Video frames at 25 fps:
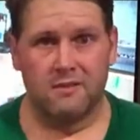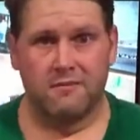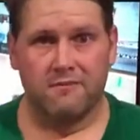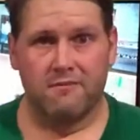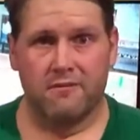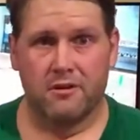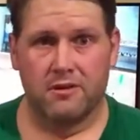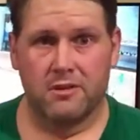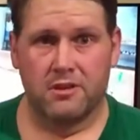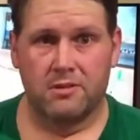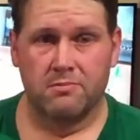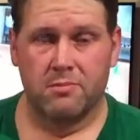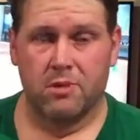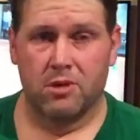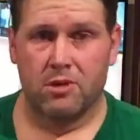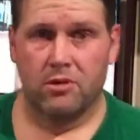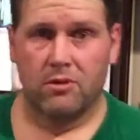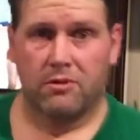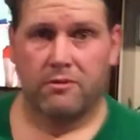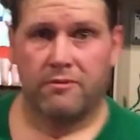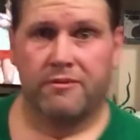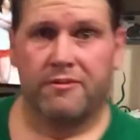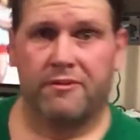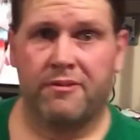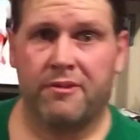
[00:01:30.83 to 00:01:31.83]
the first
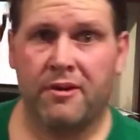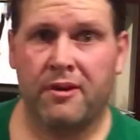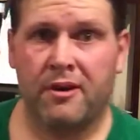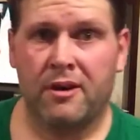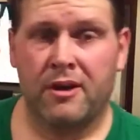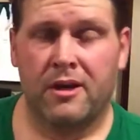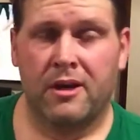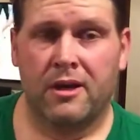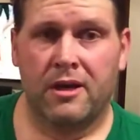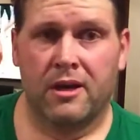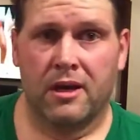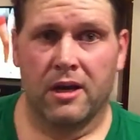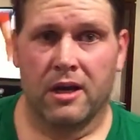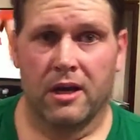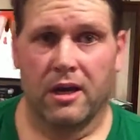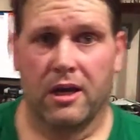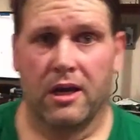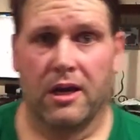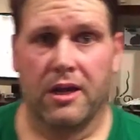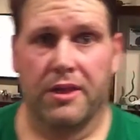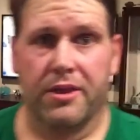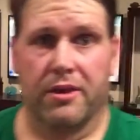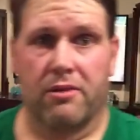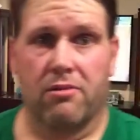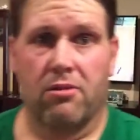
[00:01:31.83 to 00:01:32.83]
move,
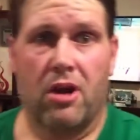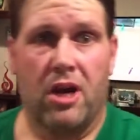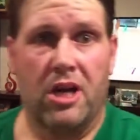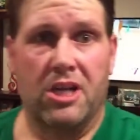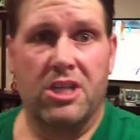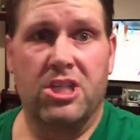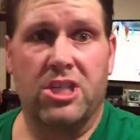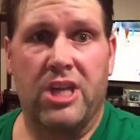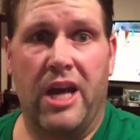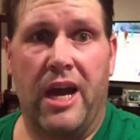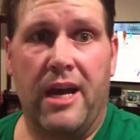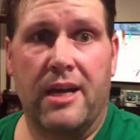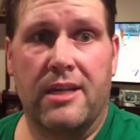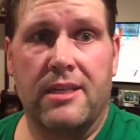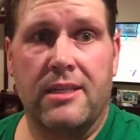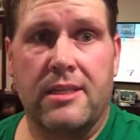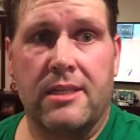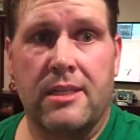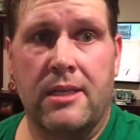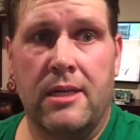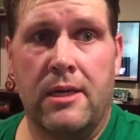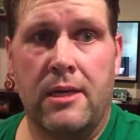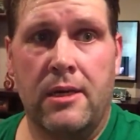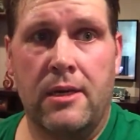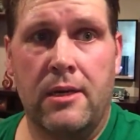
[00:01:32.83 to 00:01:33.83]
the cross
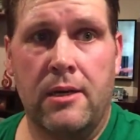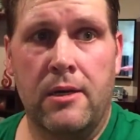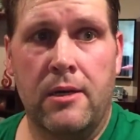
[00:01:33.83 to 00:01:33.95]
jacks.